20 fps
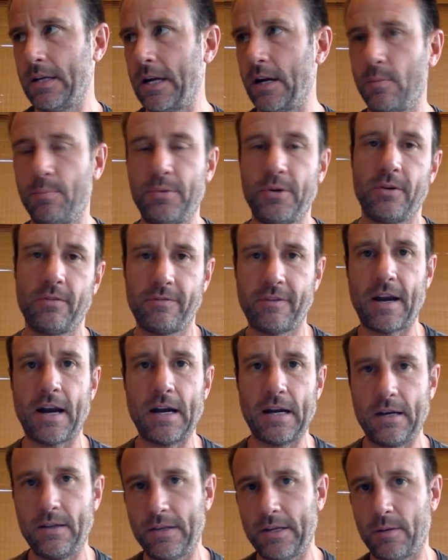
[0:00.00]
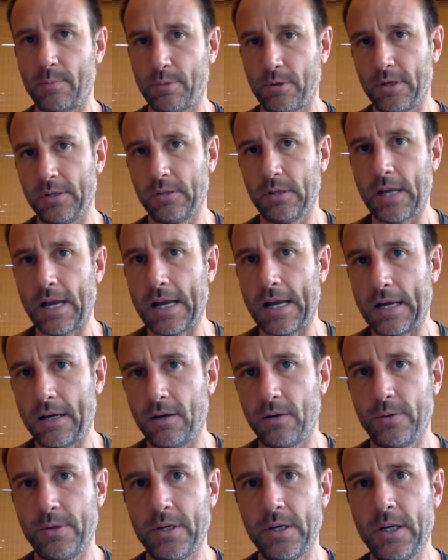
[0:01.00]
air purifier that are pretty
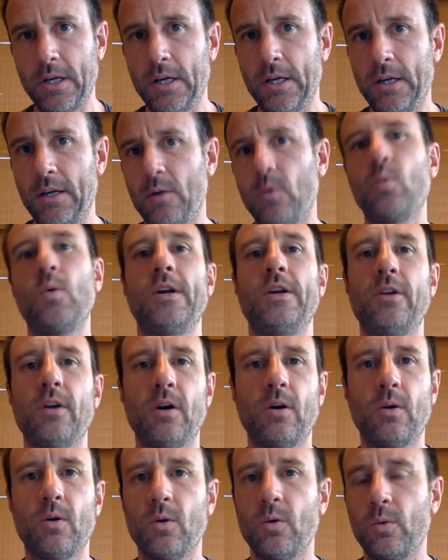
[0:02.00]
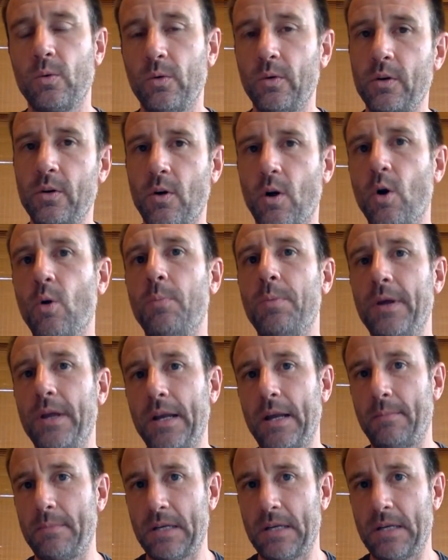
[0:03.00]
loud, window open.